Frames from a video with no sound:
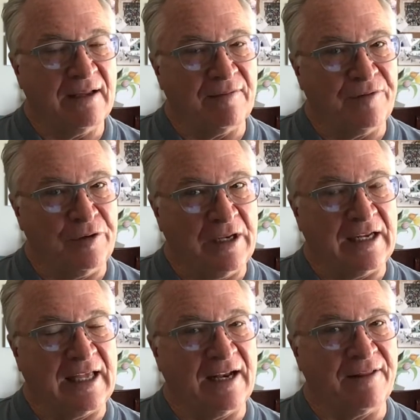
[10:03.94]
if you need to
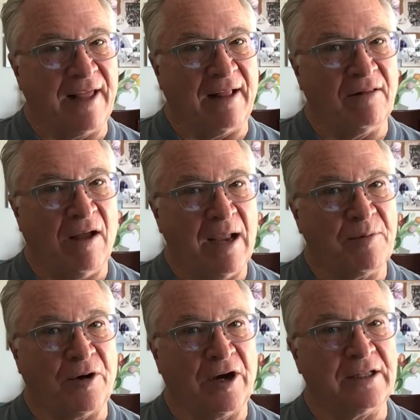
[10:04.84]
get into that
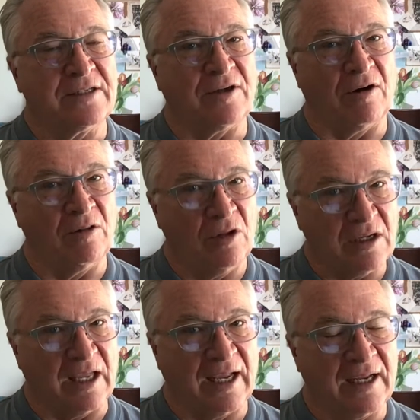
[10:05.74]
library and start
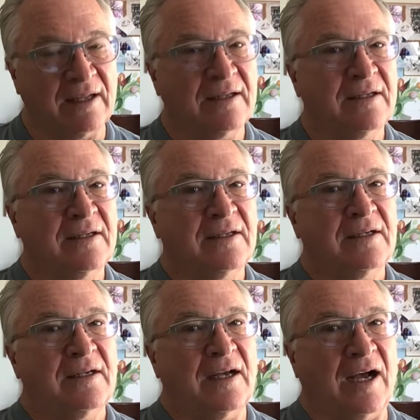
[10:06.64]
looking,
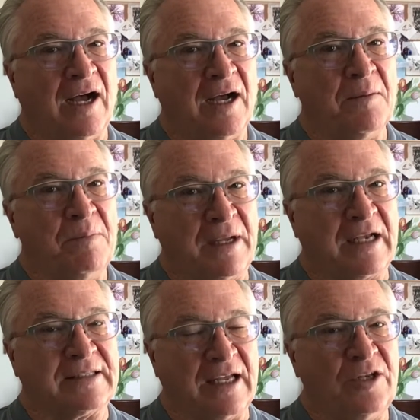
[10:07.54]

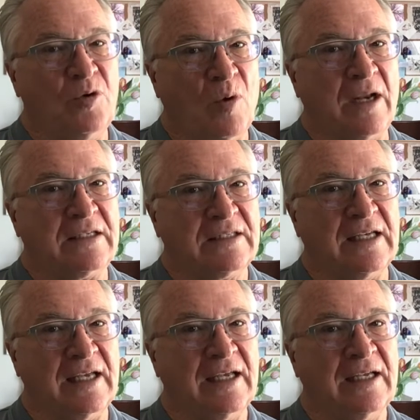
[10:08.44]
because I do want to
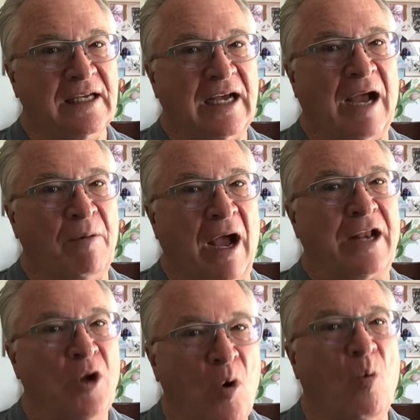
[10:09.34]
see, I
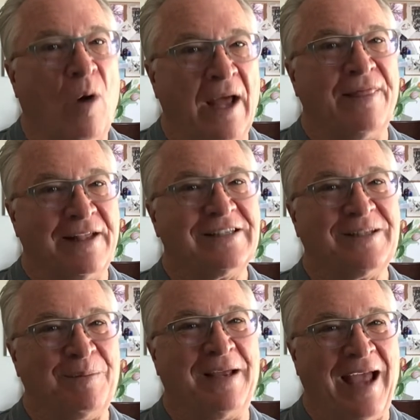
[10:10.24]
don't want this
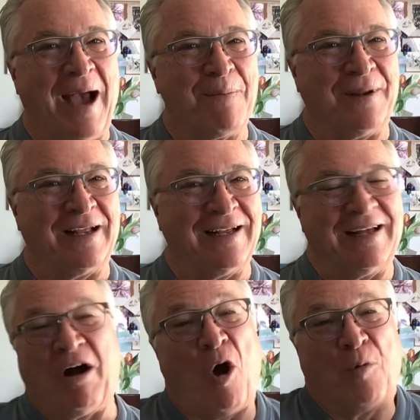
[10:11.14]
to be happening,
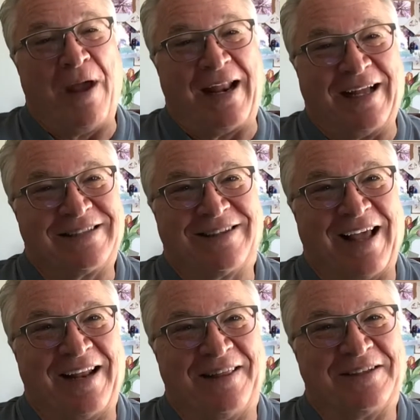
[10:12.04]
already it's
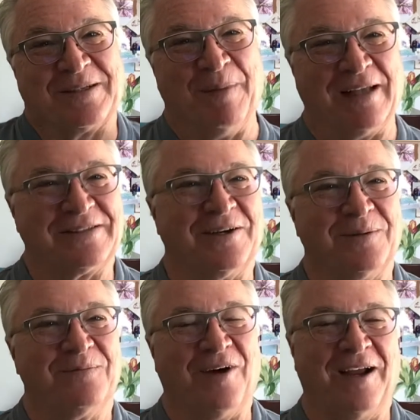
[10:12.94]
late in the semester,
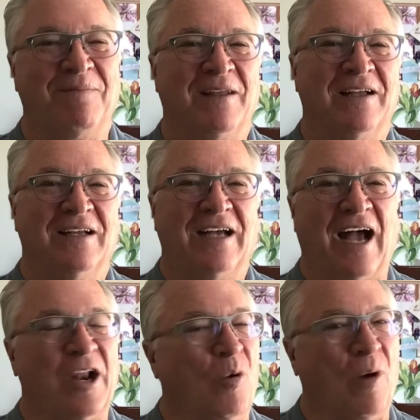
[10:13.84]
right?
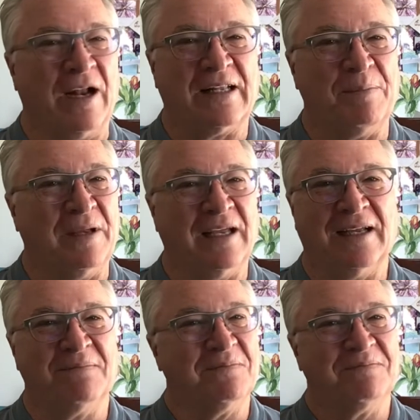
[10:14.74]
I don't want it to
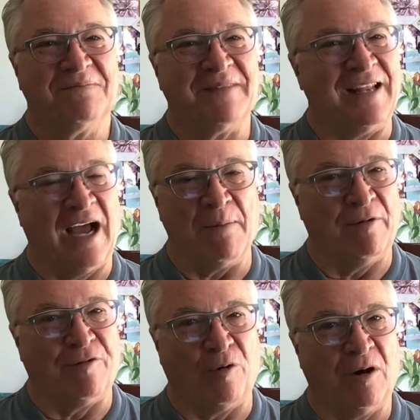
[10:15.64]
be the night
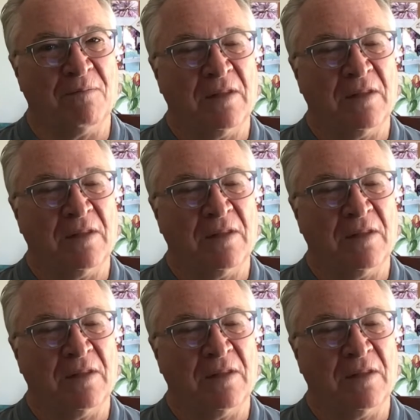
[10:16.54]
before.